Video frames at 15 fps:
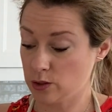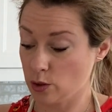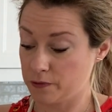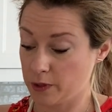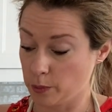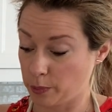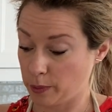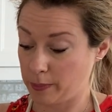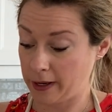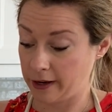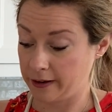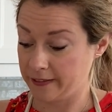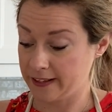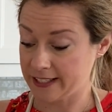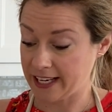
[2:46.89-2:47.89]
So if you're
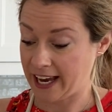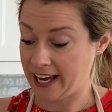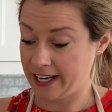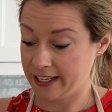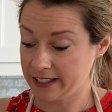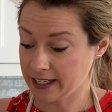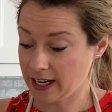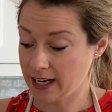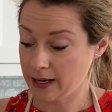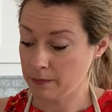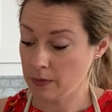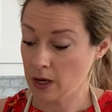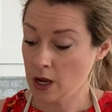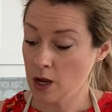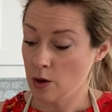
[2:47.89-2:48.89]
preparing this ahead of time,